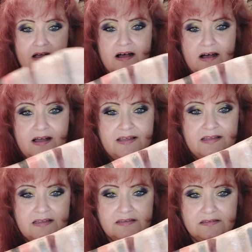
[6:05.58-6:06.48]
I
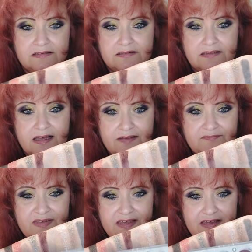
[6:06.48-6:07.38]

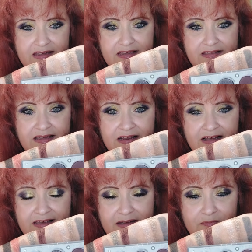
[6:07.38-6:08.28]
love it, and
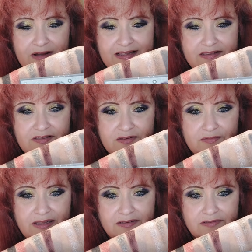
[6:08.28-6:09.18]
I can't wait to
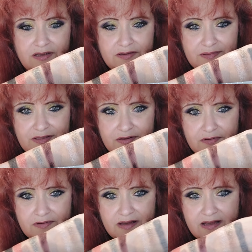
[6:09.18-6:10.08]
do a look with
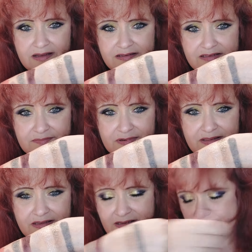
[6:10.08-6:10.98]
you guys
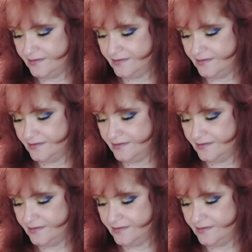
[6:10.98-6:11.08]
with it.